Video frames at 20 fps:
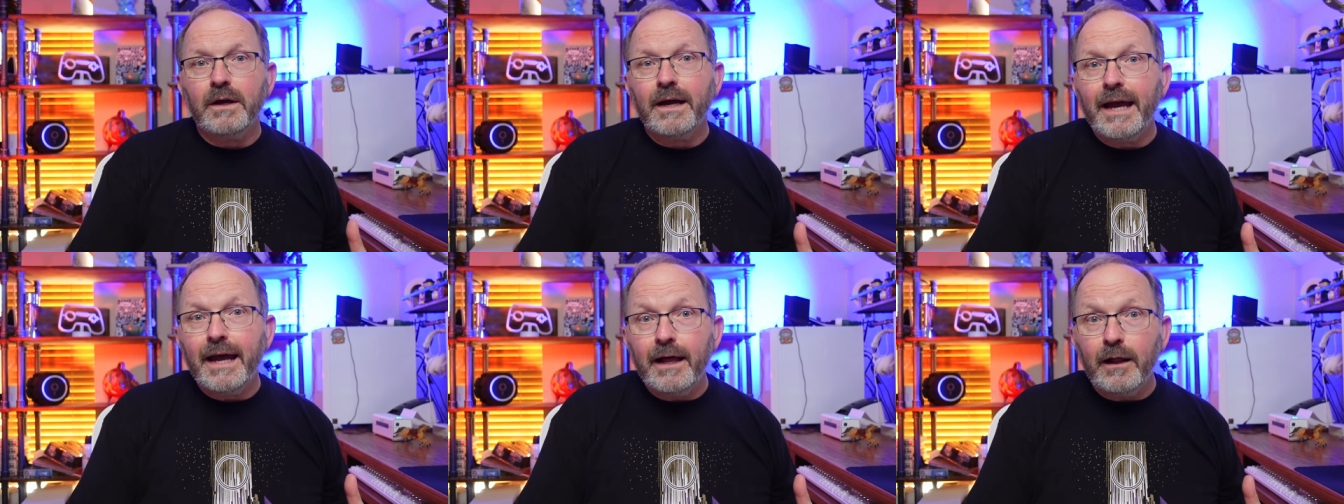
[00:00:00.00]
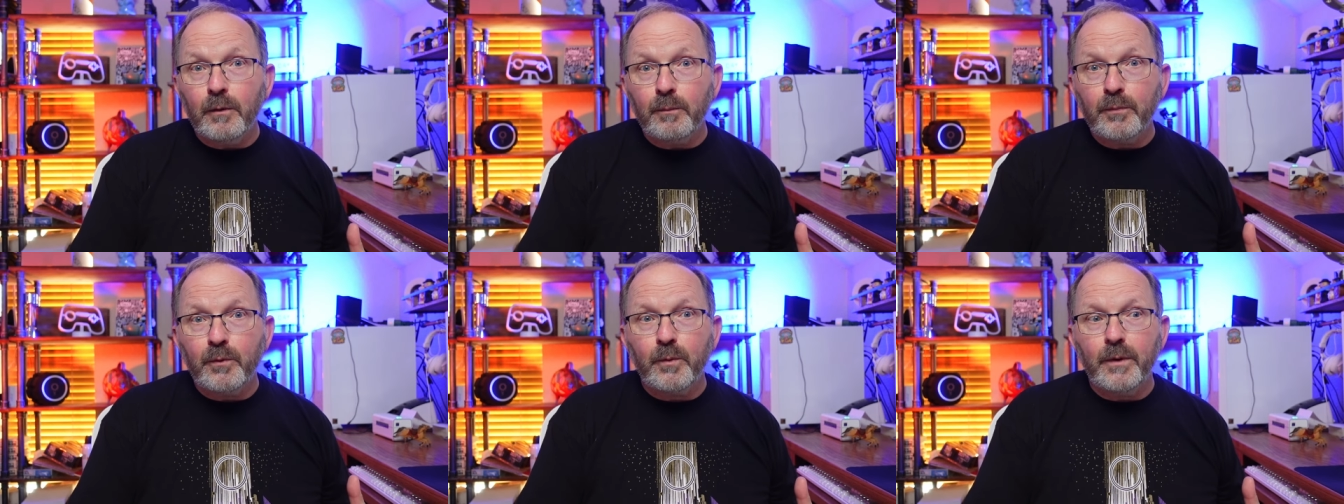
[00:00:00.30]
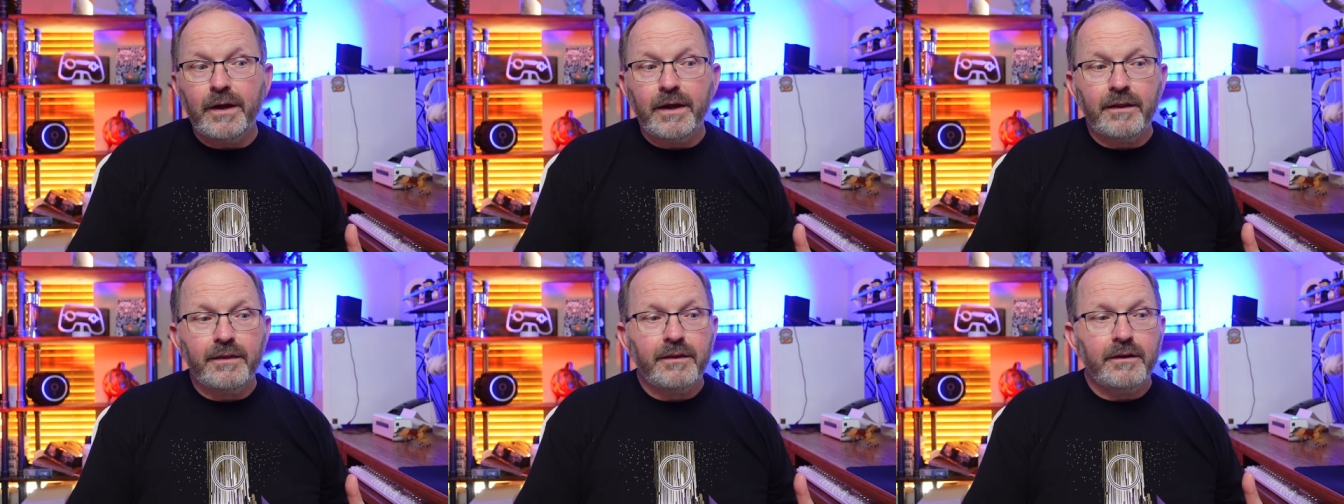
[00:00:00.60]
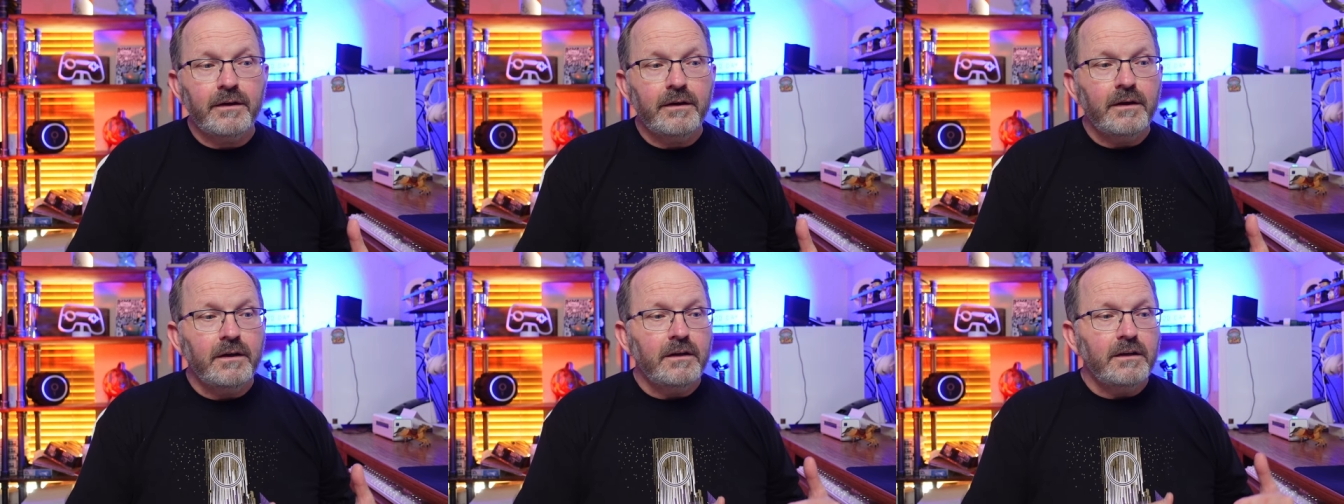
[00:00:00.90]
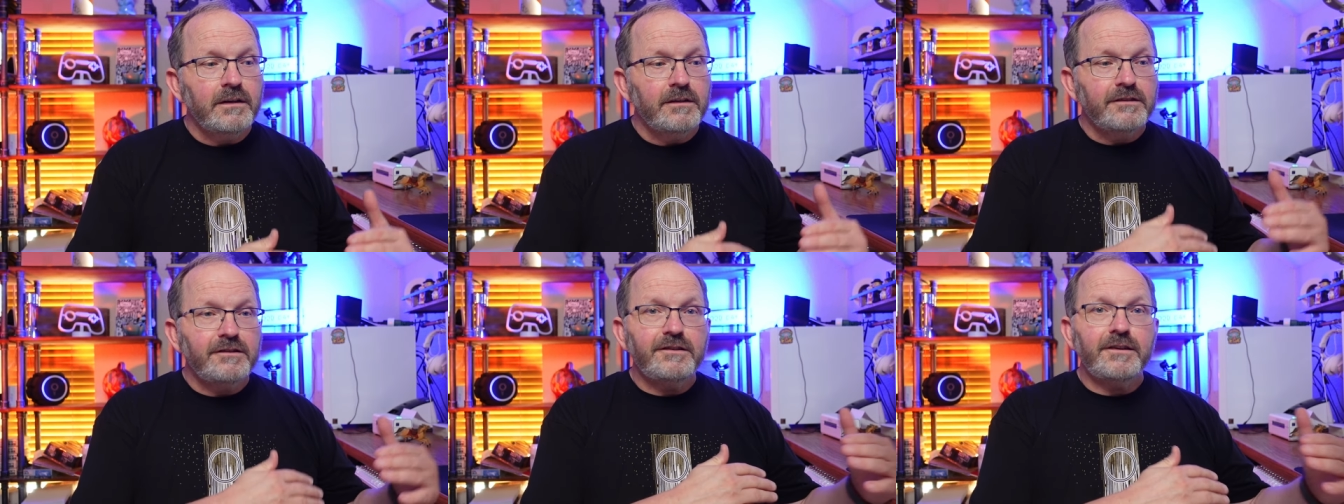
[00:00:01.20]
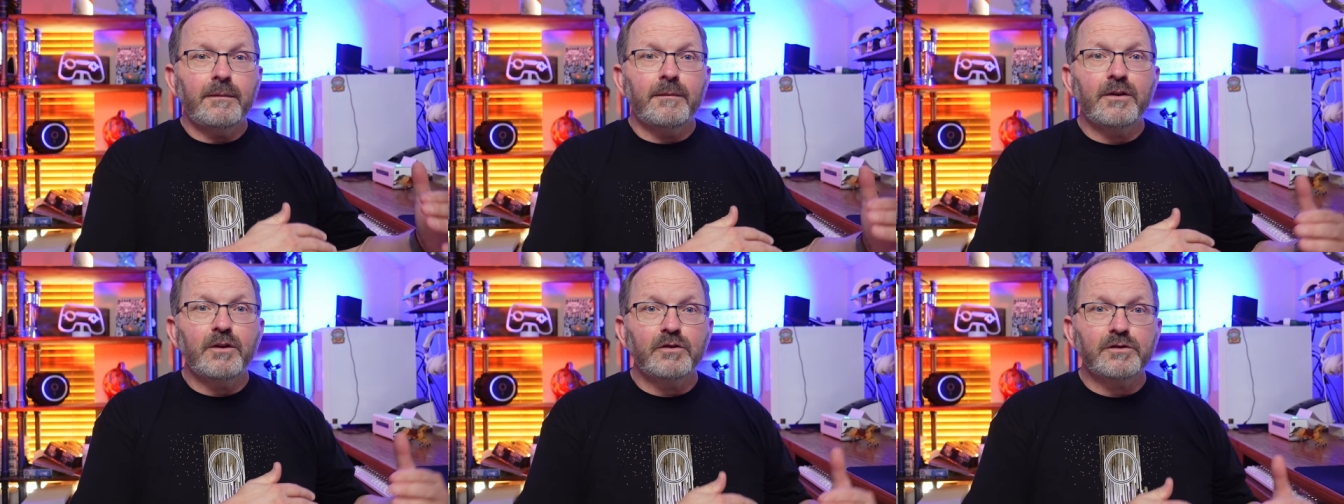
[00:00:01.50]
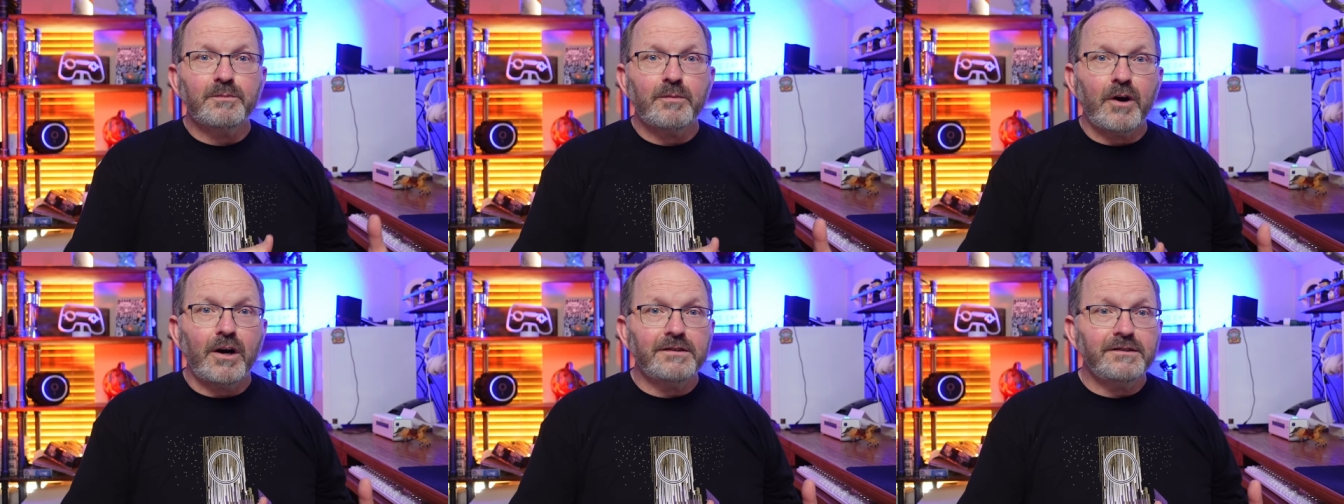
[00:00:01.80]
help with some of
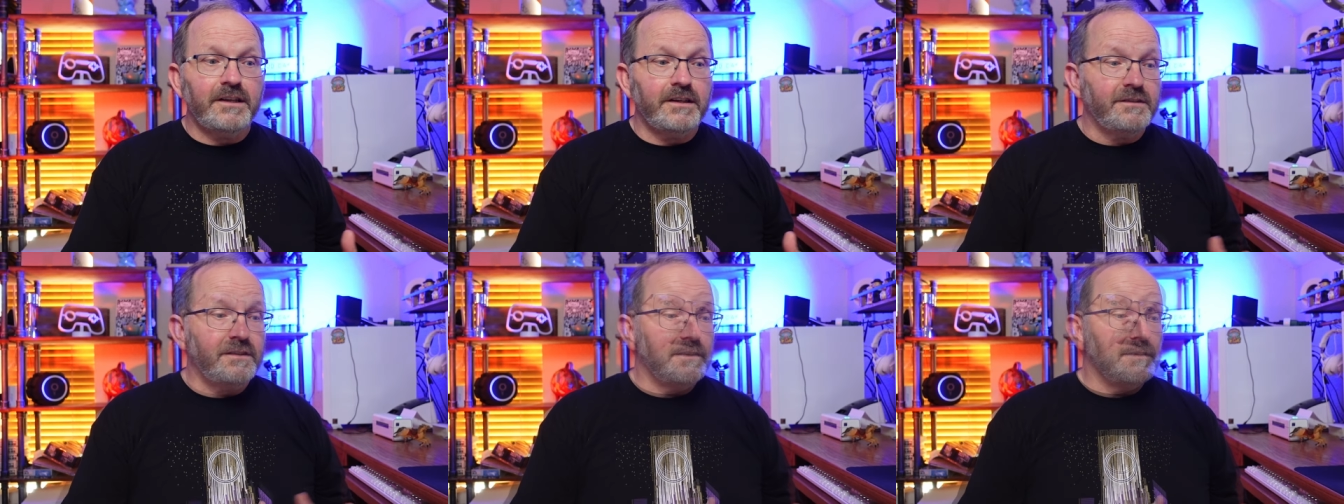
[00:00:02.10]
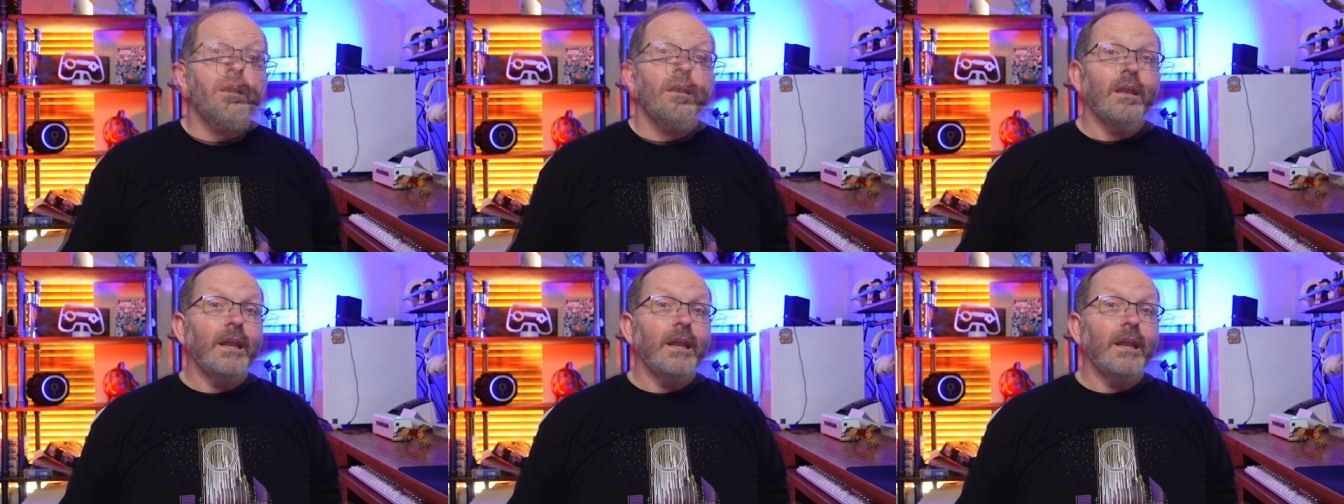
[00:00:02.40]
those processes.